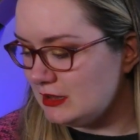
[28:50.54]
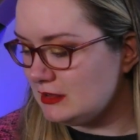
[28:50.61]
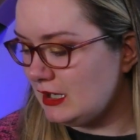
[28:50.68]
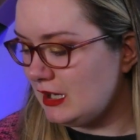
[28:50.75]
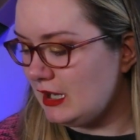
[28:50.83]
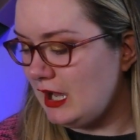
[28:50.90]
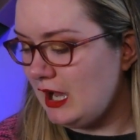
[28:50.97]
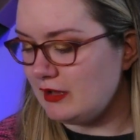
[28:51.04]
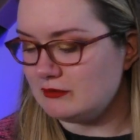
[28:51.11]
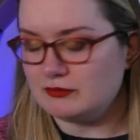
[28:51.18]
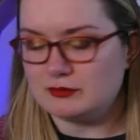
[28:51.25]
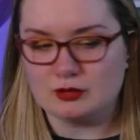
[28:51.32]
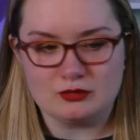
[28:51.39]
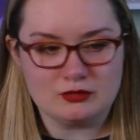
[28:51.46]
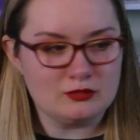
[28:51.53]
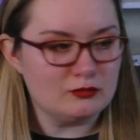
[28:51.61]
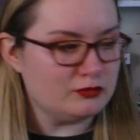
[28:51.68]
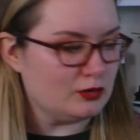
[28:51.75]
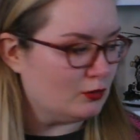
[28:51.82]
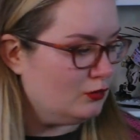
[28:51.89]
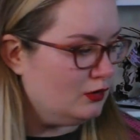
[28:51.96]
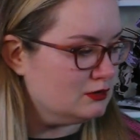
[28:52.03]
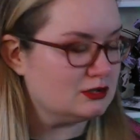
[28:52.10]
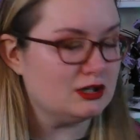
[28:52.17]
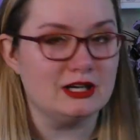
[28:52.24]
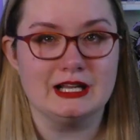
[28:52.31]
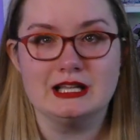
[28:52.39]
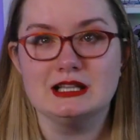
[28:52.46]
that I had for for
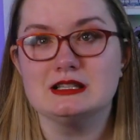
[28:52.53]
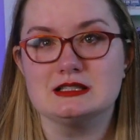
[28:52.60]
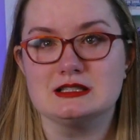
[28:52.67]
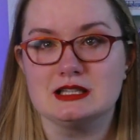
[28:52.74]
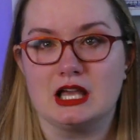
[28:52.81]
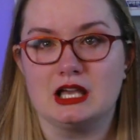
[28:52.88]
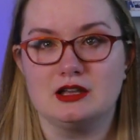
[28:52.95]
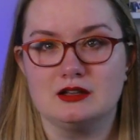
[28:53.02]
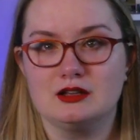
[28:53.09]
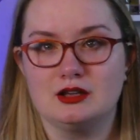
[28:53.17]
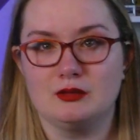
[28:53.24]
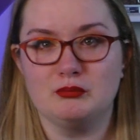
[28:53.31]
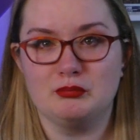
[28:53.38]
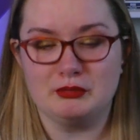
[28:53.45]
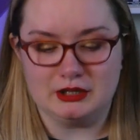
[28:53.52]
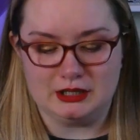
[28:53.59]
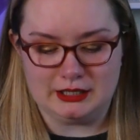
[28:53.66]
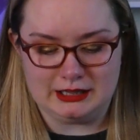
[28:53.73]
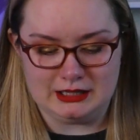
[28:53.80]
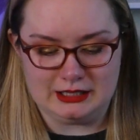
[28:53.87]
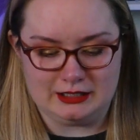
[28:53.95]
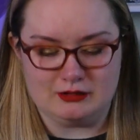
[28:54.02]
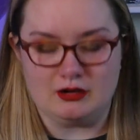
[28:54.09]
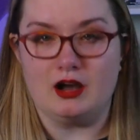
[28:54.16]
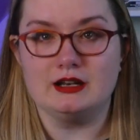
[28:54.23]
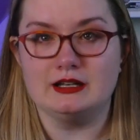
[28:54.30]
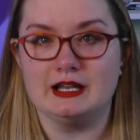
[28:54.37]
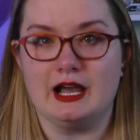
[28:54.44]
Walternate is like completely
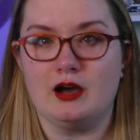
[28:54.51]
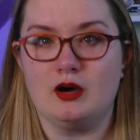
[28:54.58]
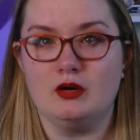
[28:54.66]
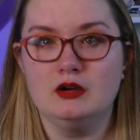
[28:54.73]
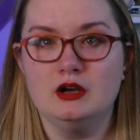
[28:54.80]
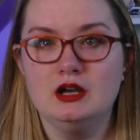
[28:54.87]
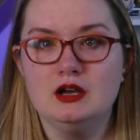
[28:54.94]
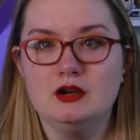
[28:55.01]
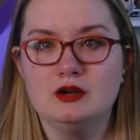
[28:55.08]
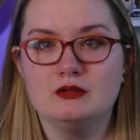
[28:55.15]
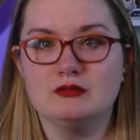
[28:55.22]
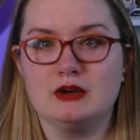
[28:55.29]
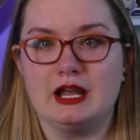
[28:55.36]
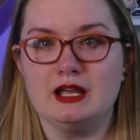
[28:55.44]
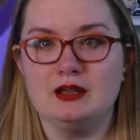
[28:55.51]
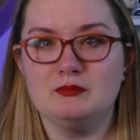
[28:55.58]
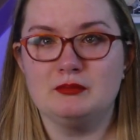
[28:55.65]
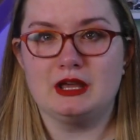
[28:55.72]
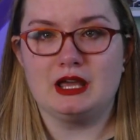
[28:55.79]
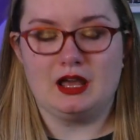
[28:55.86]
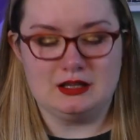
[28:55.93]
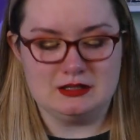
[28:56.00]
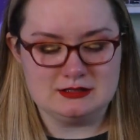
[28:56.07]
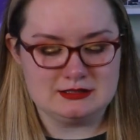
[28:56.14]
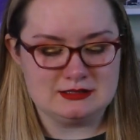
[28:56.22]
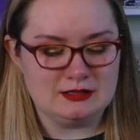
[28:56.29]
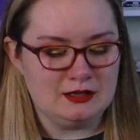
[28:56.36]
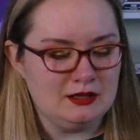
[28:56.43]
gone now, right?
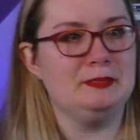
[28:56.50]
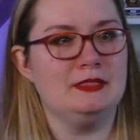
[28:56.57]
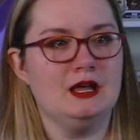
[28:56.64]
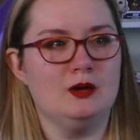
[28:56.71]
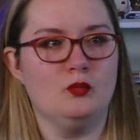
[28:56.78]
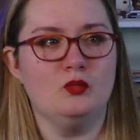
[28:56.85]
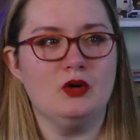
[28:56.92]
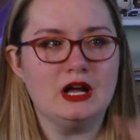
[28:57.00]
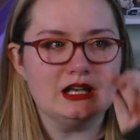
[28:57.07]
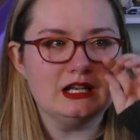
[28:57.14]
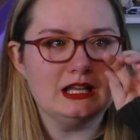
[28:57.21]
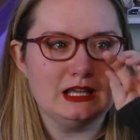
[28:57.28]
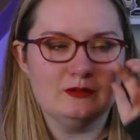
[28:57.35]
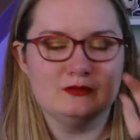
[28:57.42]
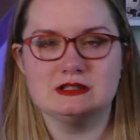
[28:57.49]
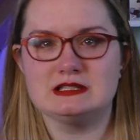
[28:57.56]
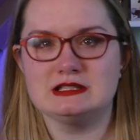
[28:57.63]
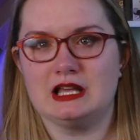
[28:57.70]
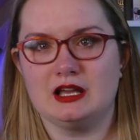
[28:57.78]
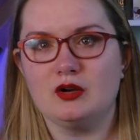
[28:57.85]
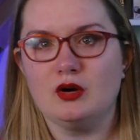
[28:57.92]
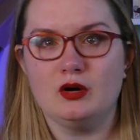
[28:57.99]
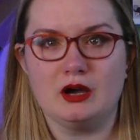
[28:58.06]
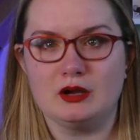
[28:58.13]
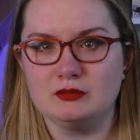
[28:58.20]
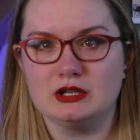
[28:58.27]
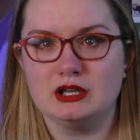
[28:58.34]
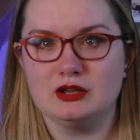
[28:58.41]
Because one he was like, "Oh,
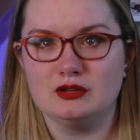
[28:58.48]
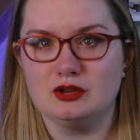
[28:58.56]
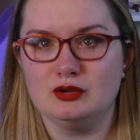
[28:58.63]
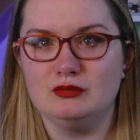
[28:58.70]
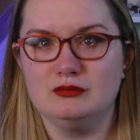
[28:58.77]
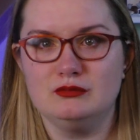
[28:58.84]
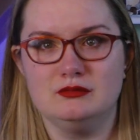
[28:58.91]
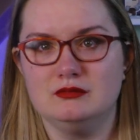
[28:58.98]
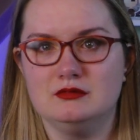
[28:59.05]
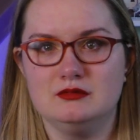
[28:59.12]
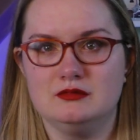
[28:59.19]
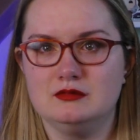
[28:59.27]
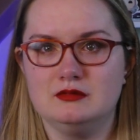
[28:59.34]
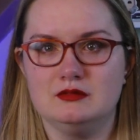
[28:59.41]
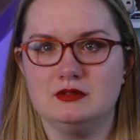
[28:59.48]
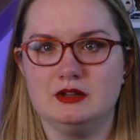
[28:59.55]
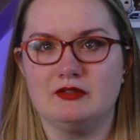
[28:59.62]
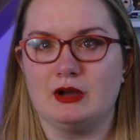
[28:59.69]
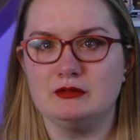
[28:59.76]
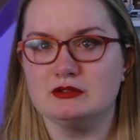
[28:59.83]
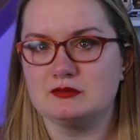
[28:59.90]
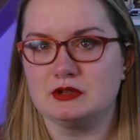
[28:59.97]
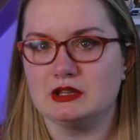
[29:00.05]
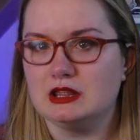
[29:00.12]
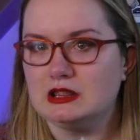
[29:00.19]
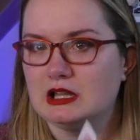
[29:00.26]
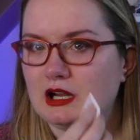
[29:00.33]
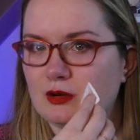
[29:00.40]
I would kill you if I was
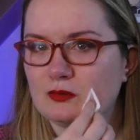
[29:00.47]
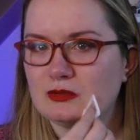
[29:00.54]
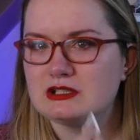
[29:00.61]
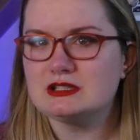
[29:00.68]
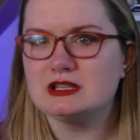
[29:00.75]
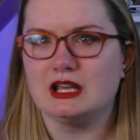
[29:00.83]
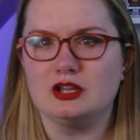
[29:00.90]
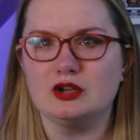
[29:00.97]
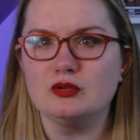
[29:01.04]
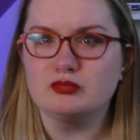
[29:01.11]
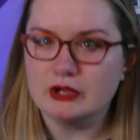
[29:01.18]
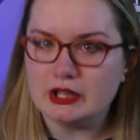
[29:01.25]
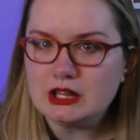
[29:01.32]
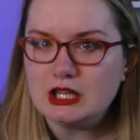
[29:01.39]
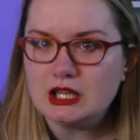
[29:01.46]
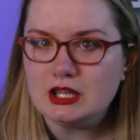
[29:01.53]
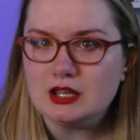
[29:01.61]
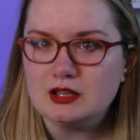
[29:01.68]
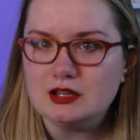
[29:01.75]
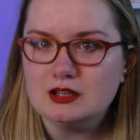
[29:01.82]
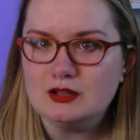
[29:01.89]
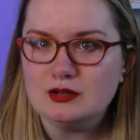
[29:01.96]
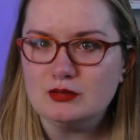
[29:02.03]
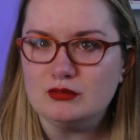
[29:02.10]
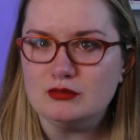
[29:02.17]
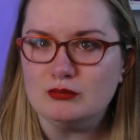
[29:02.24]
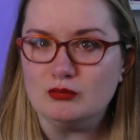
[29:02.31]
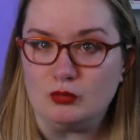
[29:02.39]
really there," which like really
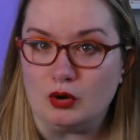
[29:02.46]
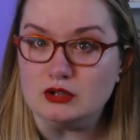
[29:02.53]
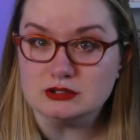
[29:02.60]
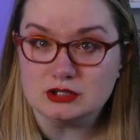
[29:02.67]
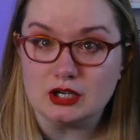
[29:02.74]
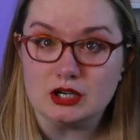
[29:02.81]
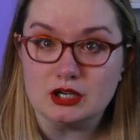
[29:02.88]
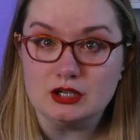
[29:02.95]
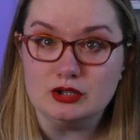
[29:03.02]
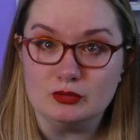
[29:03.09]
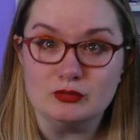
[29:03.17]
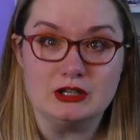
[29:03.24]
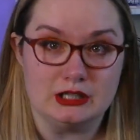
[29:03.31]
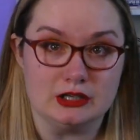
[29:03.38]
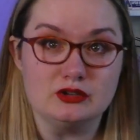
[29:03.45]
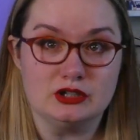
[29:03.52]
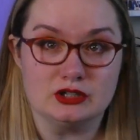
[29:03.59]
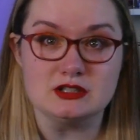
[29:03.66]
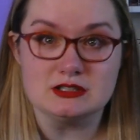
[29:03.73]
Walter, you would kill your